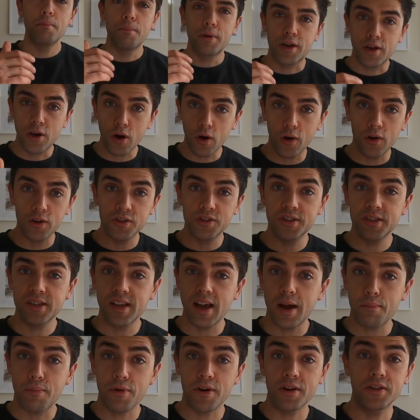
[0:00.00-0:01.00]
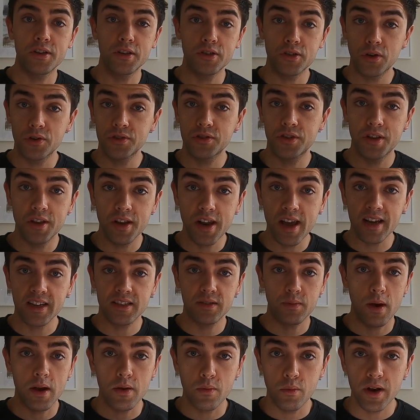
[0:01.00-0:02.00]
because that brings us on to the next
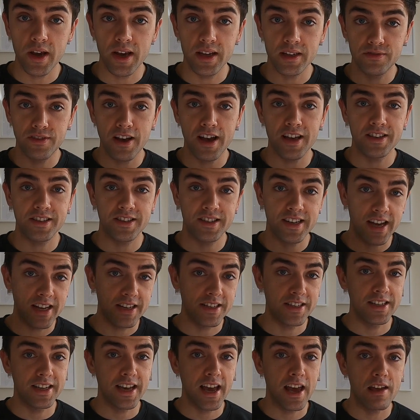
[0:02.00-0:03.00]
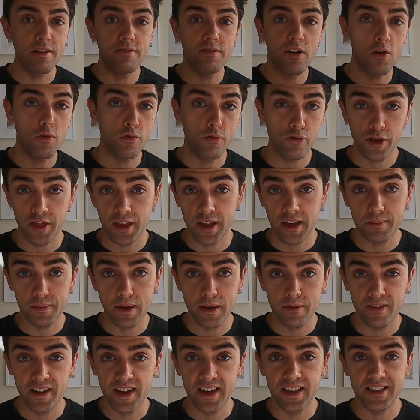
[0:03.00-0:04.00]
way we as vets tend to get involved with
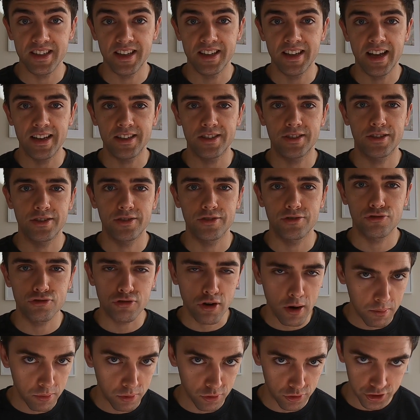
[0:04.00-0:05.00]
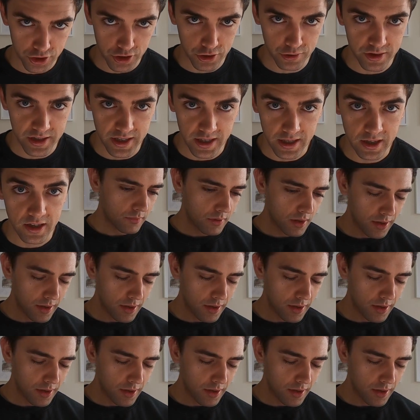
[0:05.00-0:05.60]
EBVs, and that's troubleshooting.